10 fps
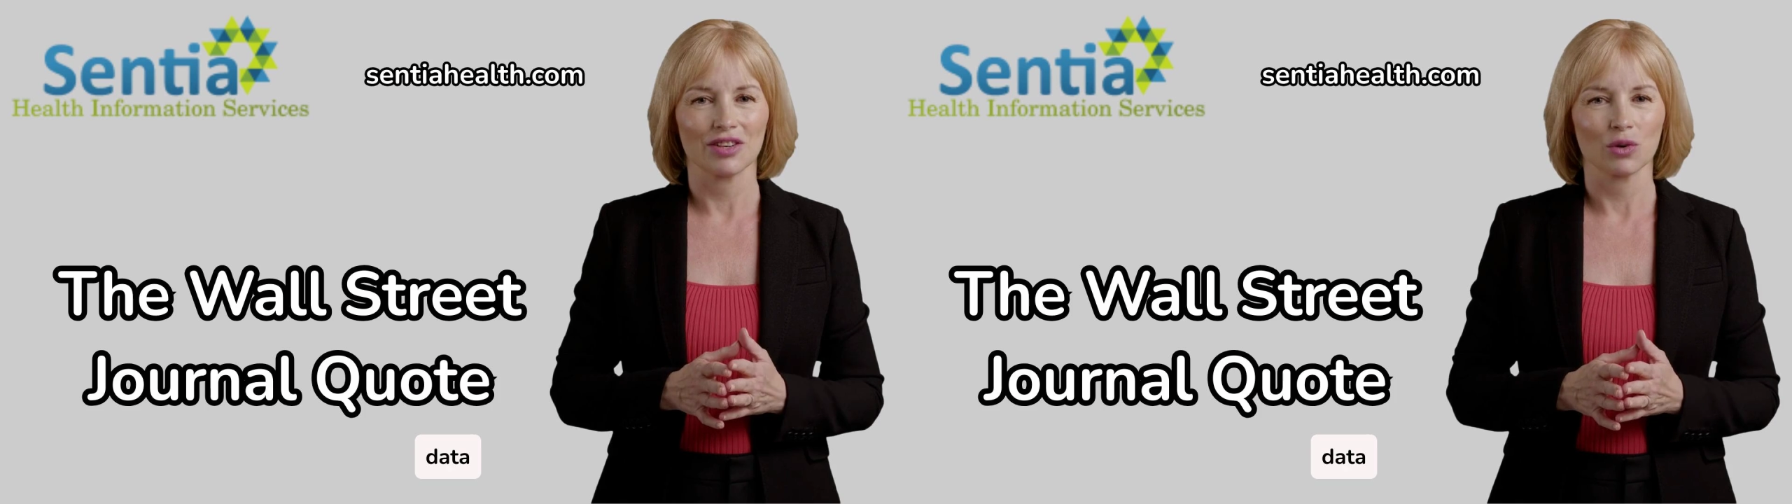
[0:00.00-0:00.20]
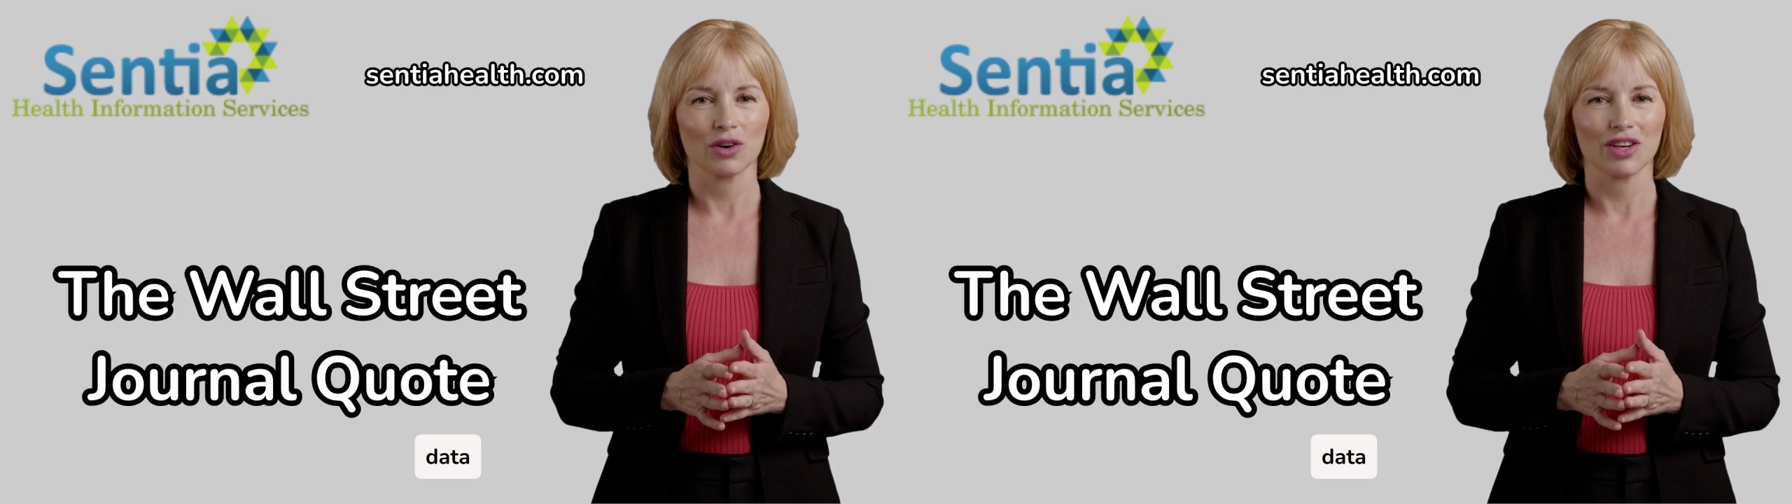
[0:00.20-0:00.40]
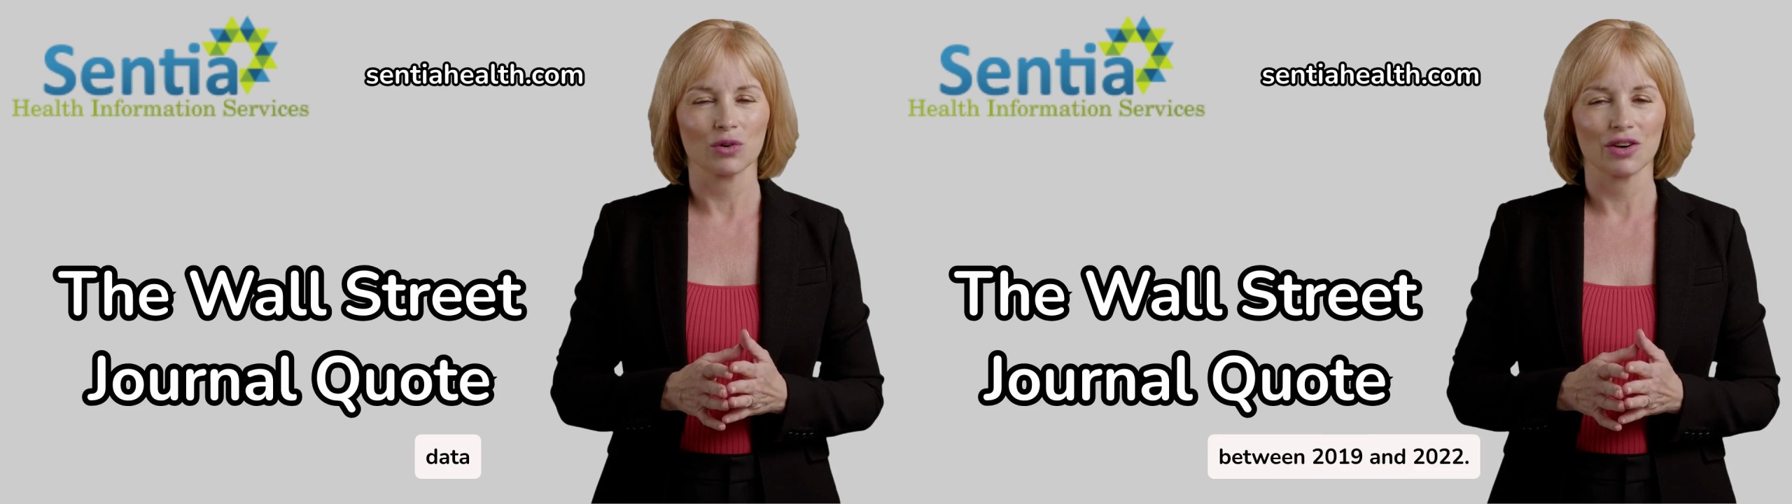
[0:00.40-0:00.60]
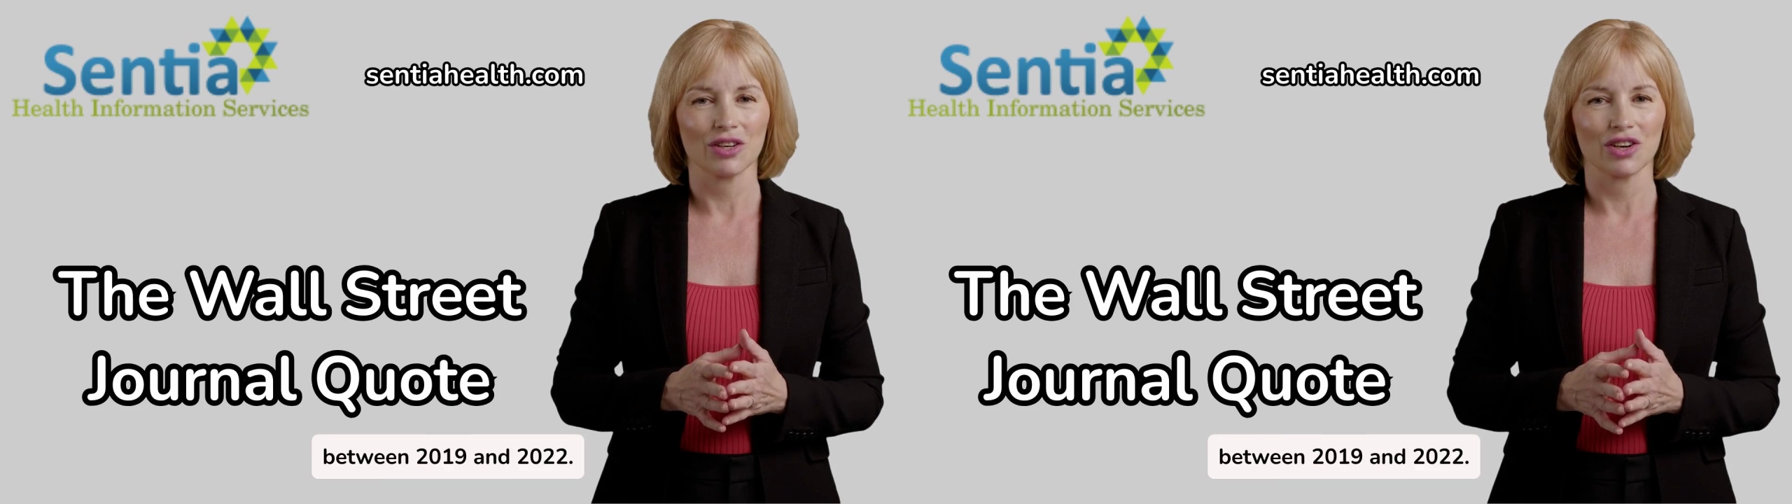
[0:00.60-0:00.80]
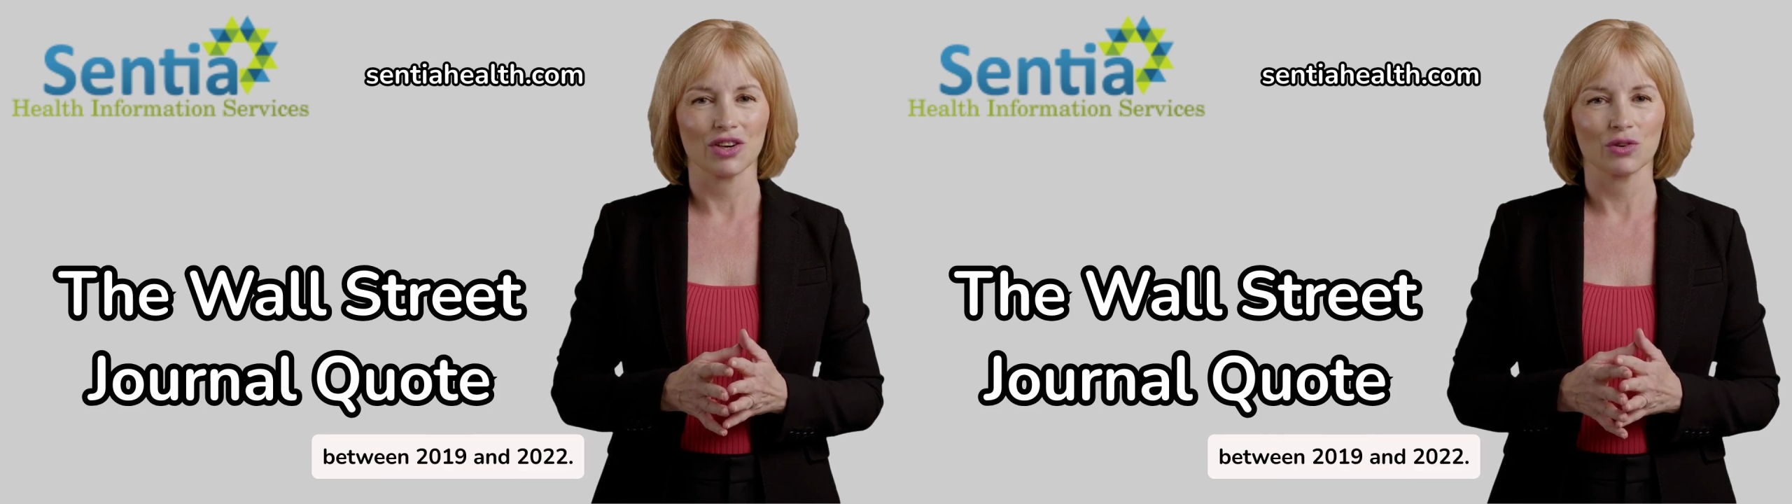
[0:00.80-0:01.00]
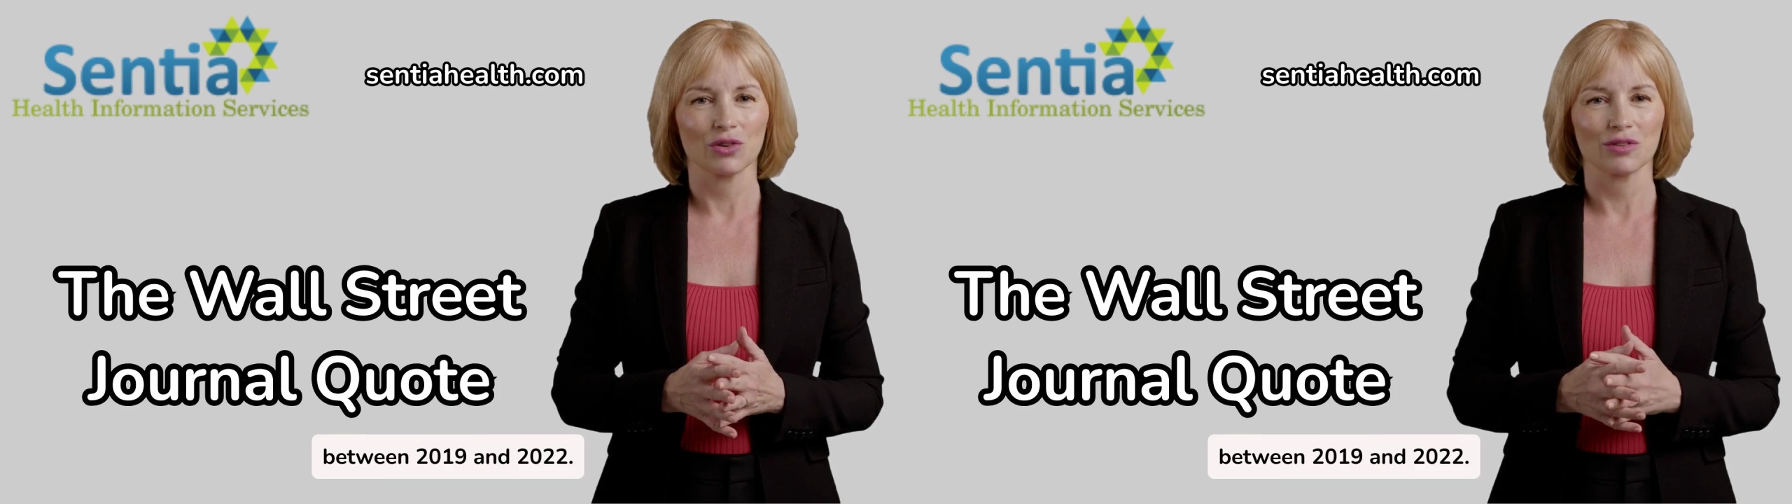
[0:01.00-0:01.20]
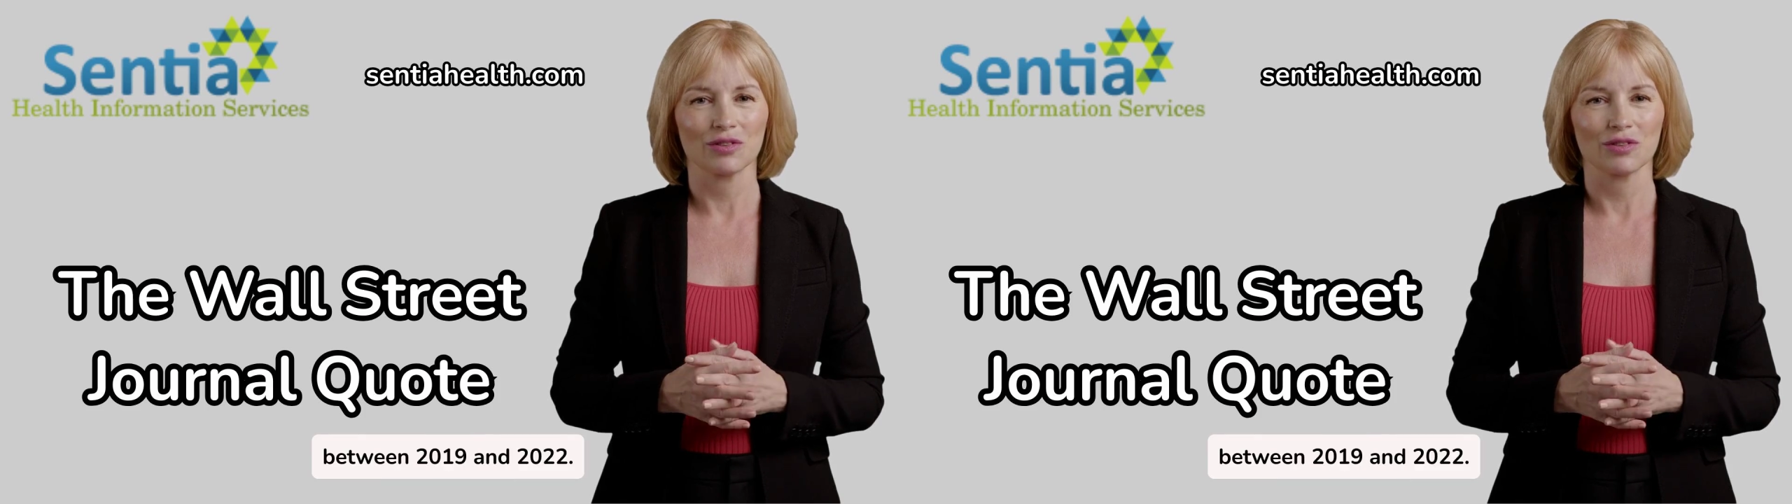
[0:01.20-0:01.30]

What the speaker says: and 2022.